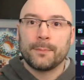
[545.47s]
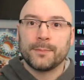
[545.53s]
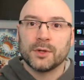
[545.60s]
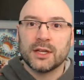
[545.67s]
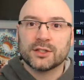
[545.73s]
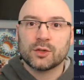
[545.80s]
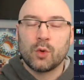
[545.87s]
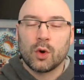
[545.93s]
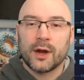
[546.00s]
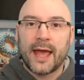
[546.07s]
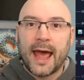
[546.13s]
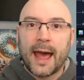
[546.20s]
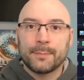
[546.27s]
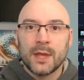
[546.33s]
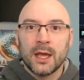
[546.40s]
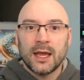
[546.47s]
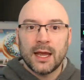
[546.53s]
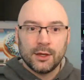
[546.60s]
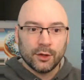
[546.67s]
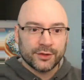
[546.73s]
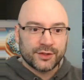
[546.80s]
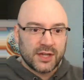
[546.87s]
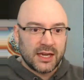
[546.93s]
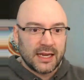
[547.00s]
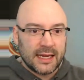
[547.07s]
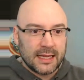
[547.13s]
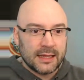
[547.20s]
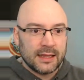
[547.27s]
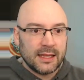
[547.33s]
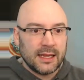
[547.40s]
up your Discord app, and you'll see
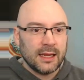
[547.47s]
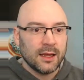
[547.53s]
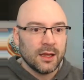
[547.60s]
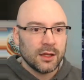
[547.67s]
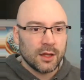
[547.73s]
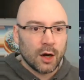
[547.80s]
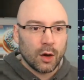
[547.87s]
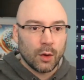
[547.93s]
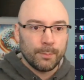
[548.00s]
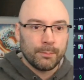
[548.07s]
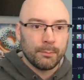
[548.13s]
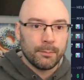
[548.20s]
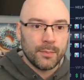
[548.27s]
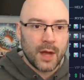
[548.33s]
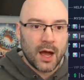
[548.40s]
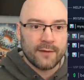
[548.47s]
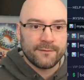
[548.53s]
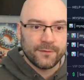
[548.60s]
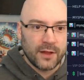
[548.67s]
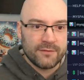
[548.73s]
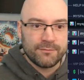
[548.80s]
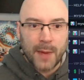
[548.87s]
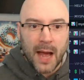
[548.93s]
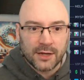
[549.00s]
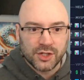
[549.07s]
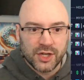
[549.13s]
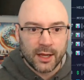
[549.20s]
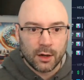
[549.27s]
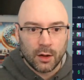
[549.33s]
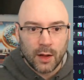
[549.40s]
in the, Flip bot
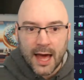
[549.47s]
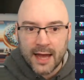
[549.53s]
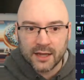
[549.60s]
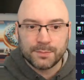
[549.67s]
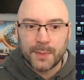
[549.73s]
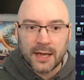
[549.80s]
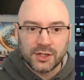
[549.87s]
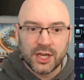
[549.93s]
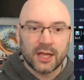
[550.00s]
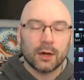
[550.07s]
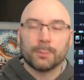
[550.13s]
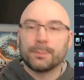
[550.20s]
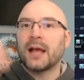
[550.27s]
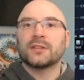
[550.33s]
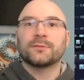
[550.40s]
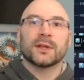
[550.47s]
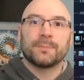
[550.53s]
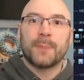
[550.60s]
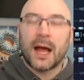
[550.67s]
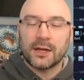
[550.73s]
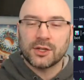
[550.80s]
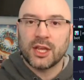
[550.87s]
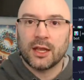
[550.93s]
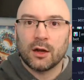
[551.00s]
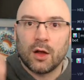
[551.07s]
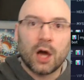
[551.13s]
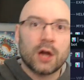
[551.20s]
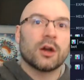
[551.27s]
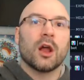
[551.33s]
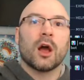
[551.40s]
channel, Onyx bot channel, PrizePicks bot channel,
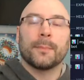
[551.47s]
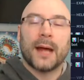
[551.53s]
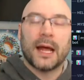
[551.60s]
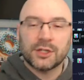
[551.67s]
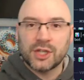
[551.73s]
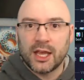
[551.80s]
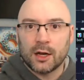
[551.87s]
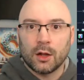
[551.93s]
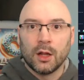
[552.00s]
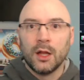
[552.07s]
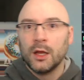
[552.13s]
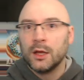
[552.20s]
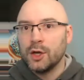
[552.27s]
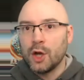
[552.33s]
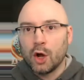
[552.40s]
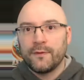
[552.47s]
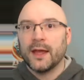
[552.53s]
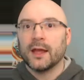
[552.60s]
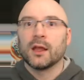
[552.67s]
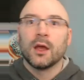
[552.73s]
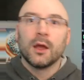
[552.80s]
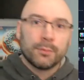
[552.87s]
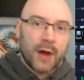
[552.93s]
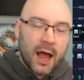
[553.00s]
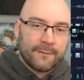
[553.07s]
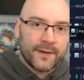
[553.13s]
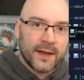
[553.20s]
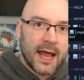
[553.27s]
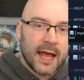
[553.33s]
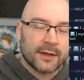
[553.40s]
Underdog bot channel, Novig,
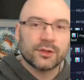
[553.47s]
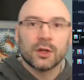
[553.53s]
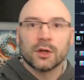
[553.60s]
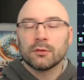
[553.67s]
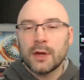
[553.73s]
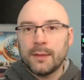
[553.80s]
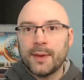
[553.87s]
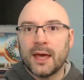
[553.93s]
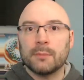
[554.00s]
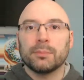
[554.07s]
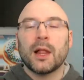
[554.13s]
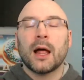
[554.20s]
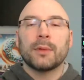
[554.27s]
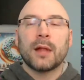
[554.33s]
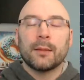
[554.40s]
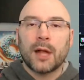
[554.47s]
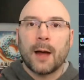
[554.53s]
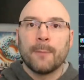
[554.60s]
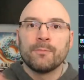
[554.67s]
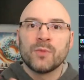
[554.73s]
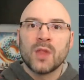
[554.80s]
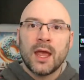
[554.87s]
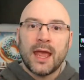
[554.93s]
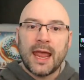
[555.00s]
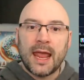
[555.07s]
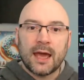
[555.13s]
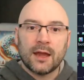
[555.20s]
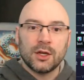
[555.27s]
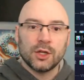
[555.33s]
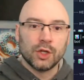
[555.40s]
Profit X, Rebet, blah, blah, blah.
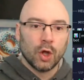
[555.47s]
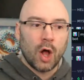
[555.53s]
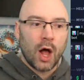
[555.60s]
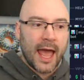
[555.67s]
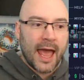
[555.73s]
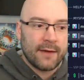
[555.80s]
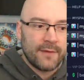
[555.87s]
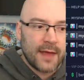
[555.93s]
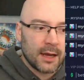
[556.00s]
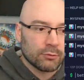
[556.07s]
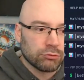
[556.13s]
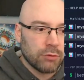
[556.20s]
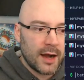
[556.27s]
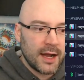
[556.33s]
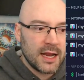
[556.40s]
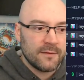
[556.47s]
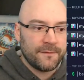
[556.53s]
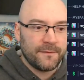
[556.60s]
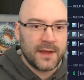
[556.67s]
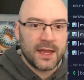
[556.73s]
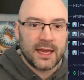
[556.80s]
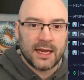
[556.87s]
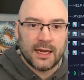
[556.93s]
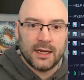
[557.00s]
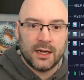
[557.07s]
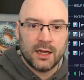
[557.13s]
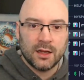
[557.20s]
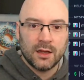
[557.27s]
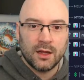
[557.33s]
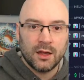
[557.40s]
And you'll have a running feed